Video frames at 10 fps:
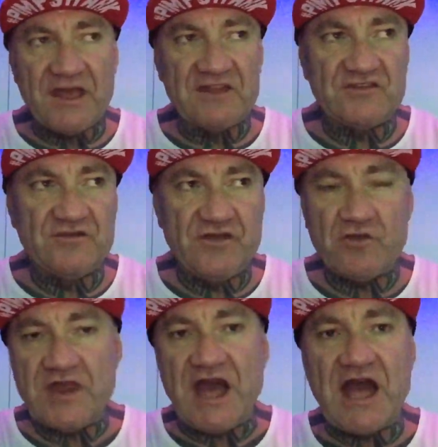it's
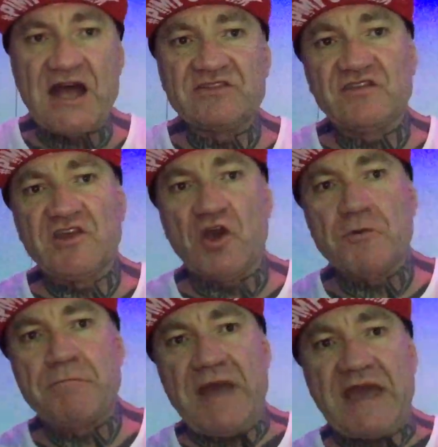very hard to go
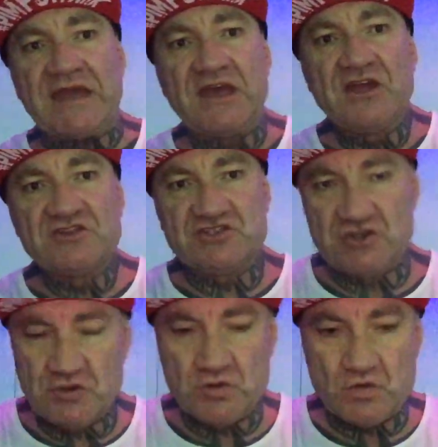back
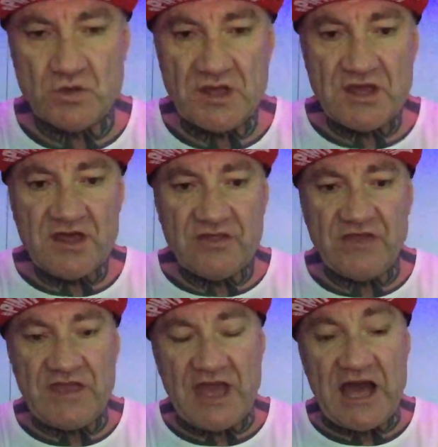to
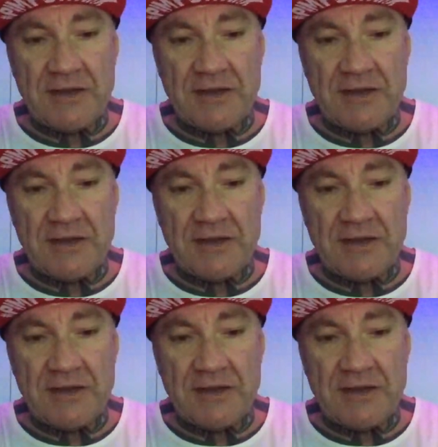the